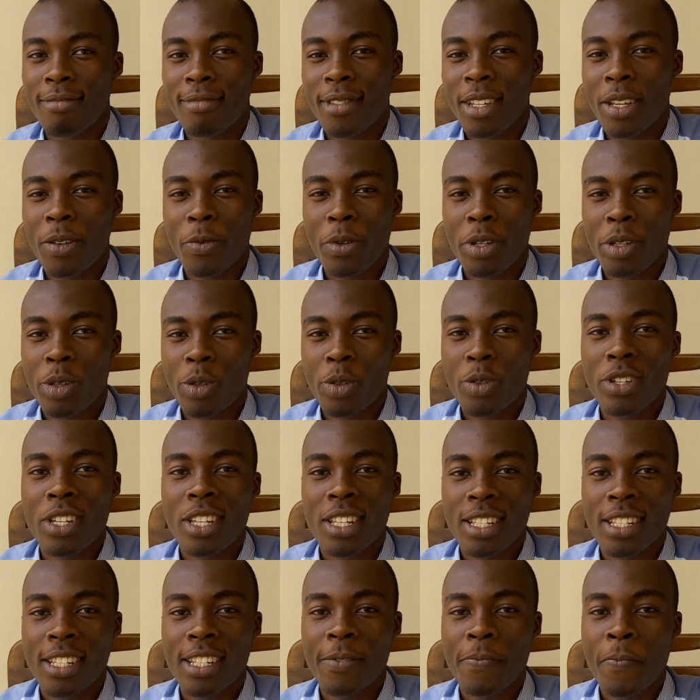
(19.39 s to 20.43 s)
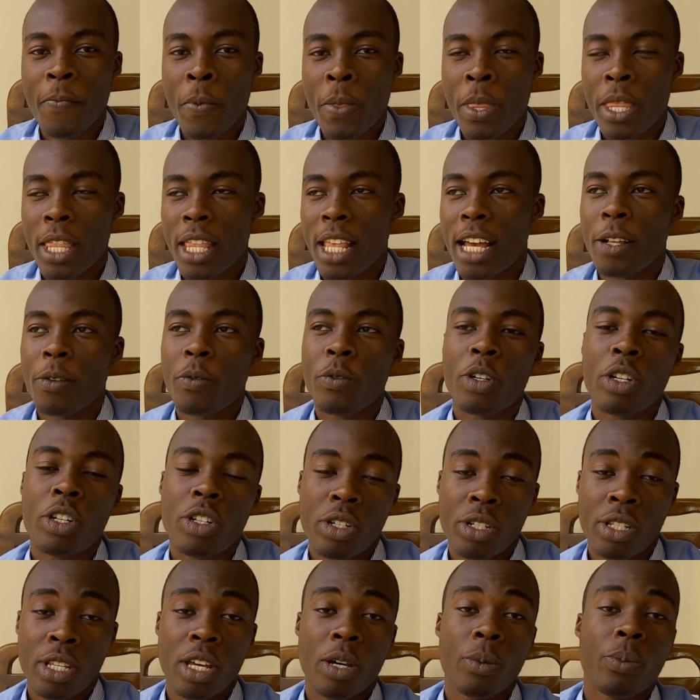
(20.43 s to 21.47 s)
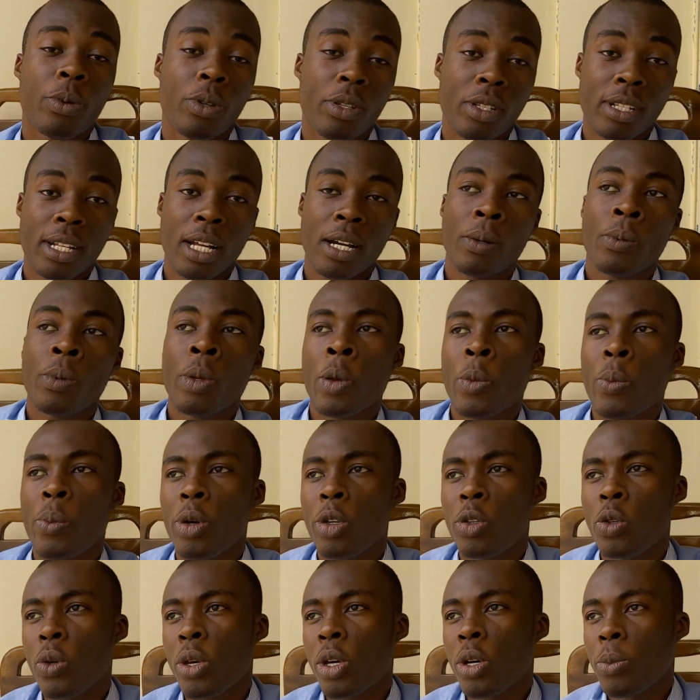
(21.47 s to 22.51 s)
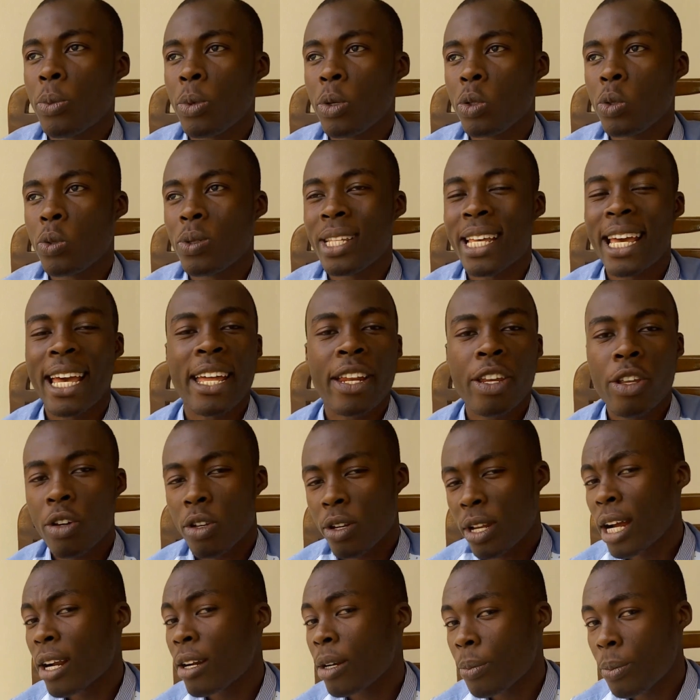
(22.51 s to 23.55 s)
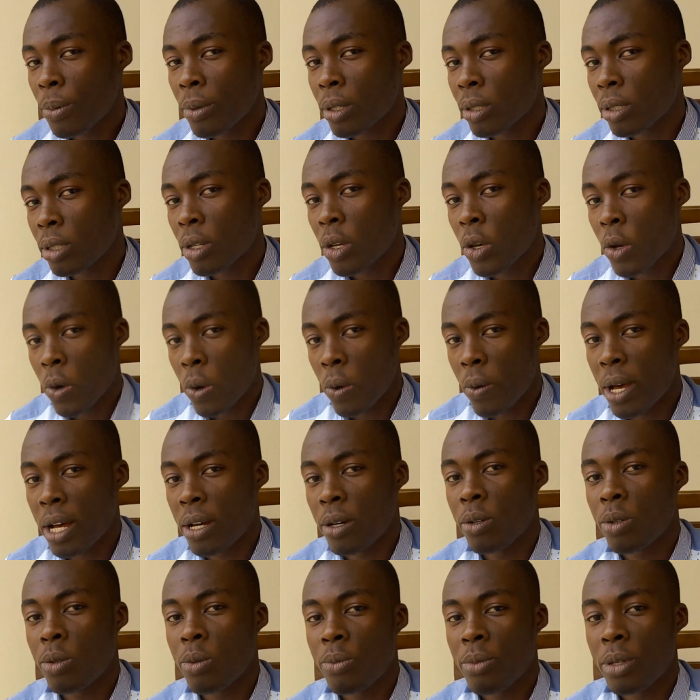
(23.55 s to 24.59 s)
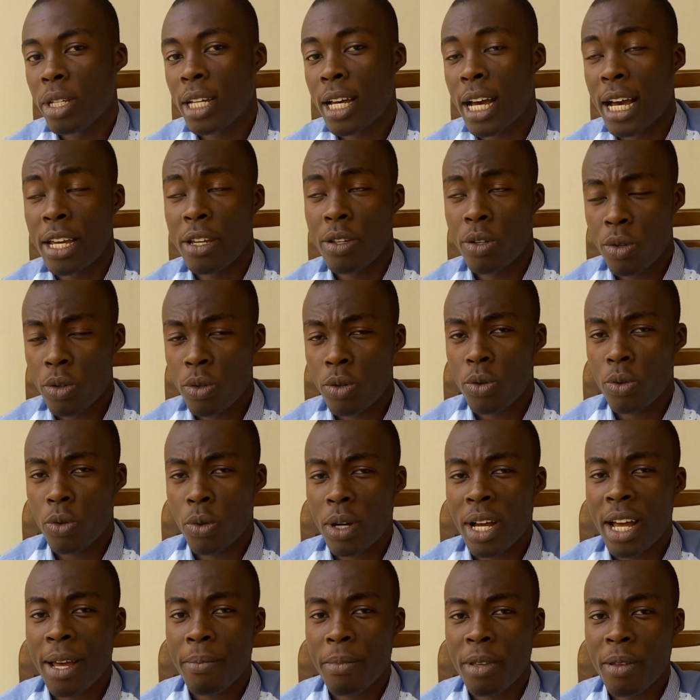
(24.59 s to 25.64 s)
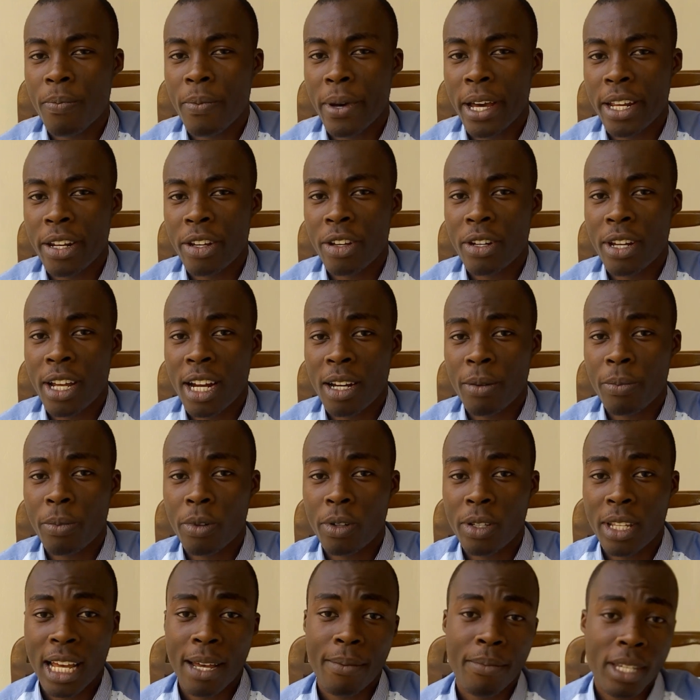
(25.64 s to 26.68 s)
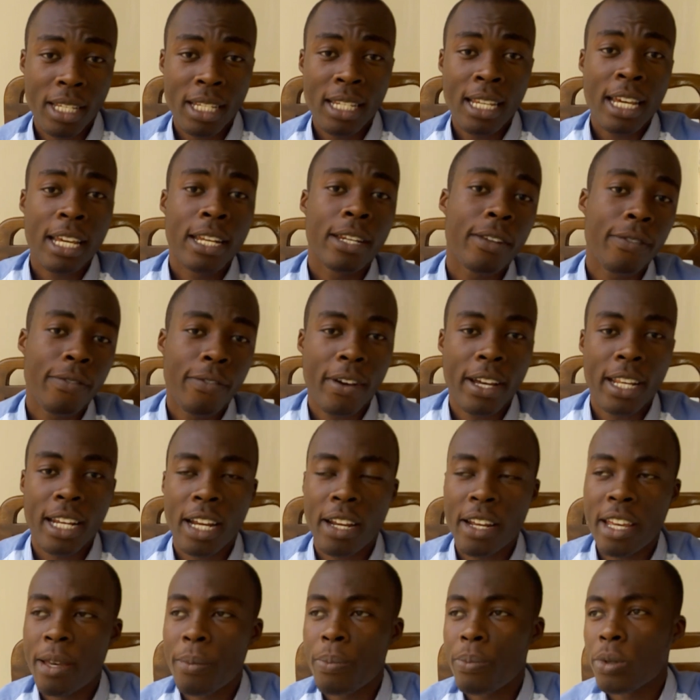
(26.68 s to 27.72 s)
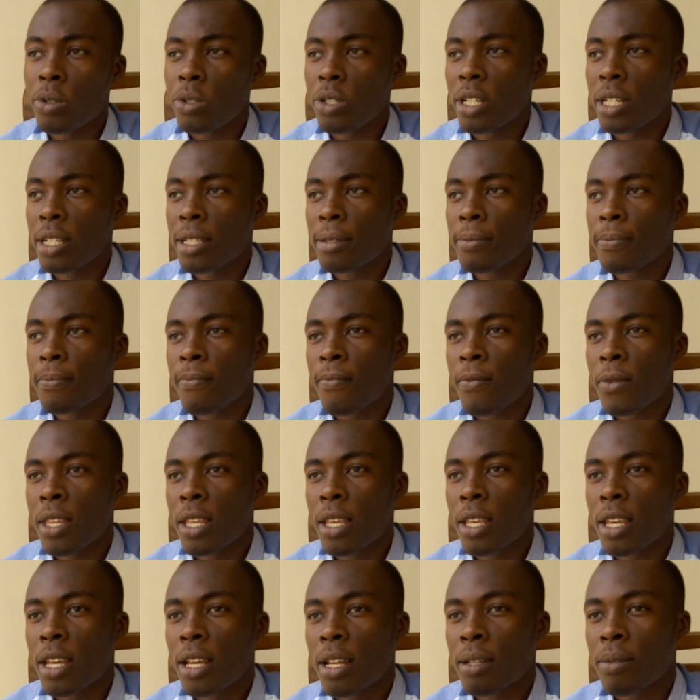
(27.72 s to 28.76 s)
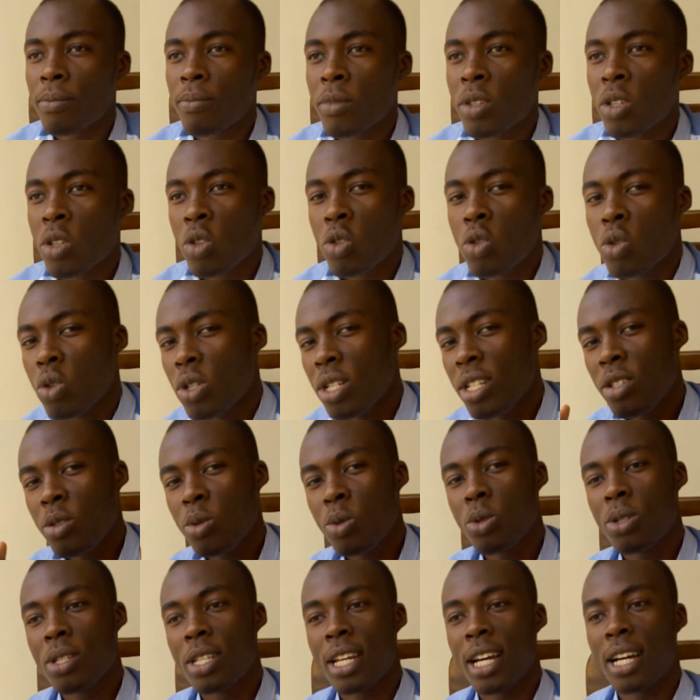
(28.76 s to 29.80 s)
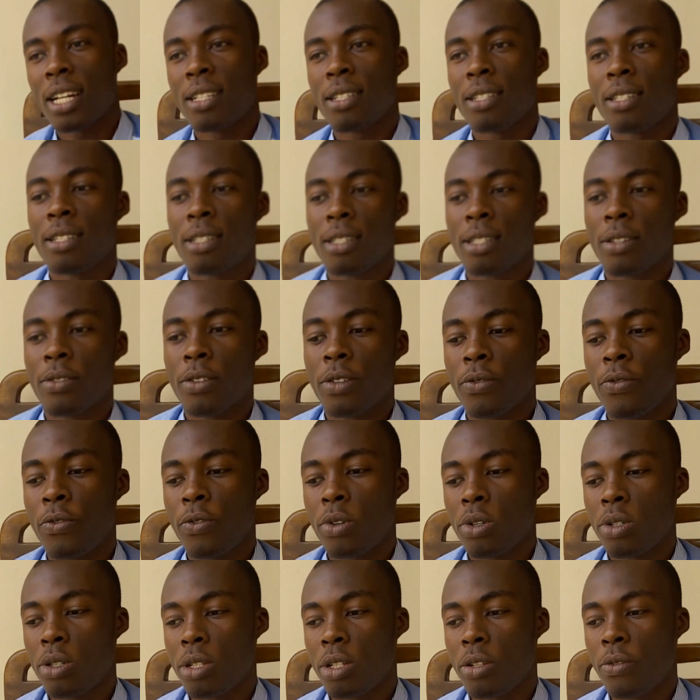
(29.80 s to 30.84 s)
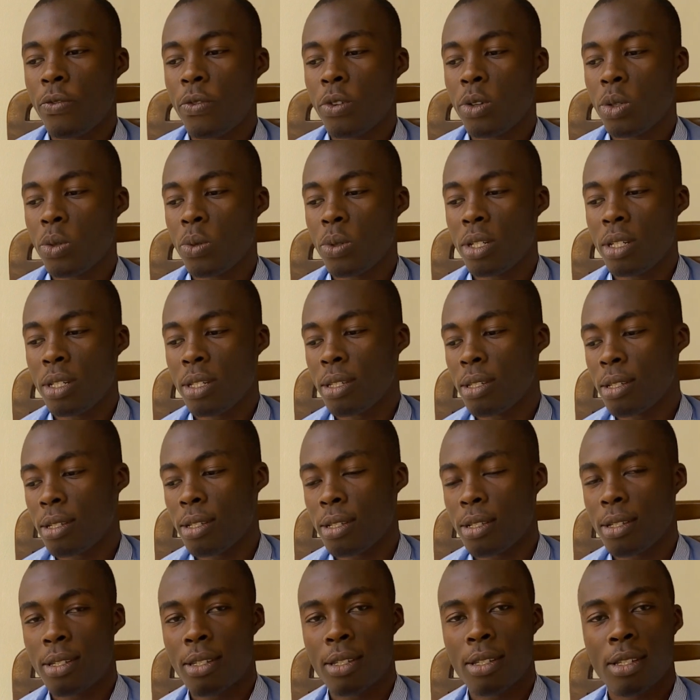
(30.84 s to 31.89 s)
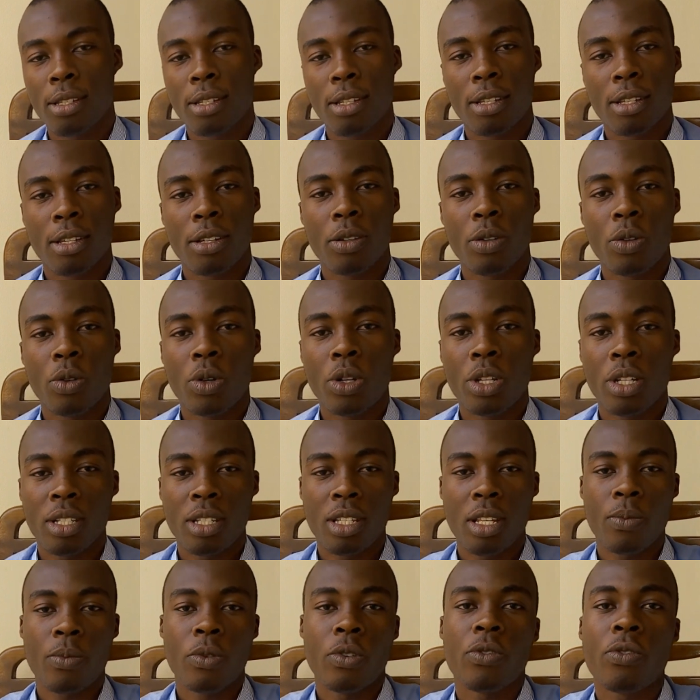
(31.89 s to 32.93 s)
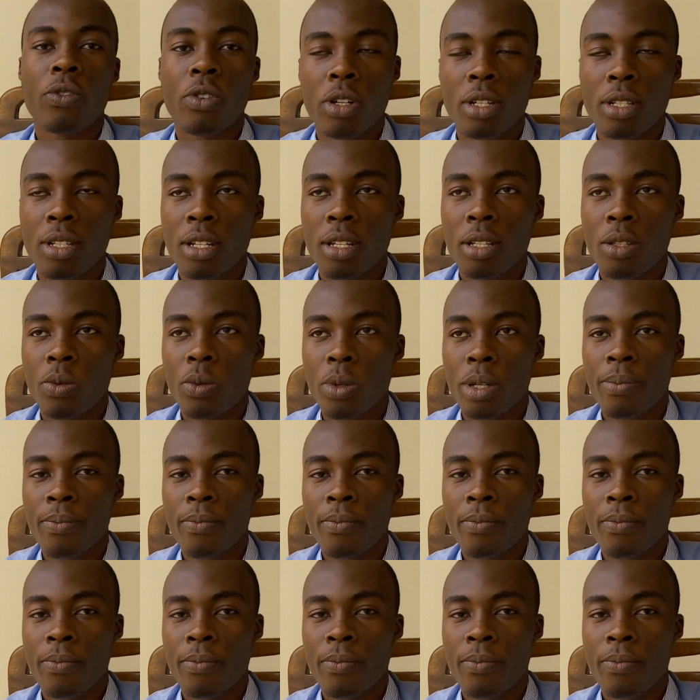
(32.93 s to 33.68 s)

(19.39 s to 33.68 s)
a way so easy that it will not just help us now, but it will help us with any other reports we are going to make. And you know what I mean by any other report? I mean the final year project. Yeah. So these two tactics, the first one is it's going the table of contents way.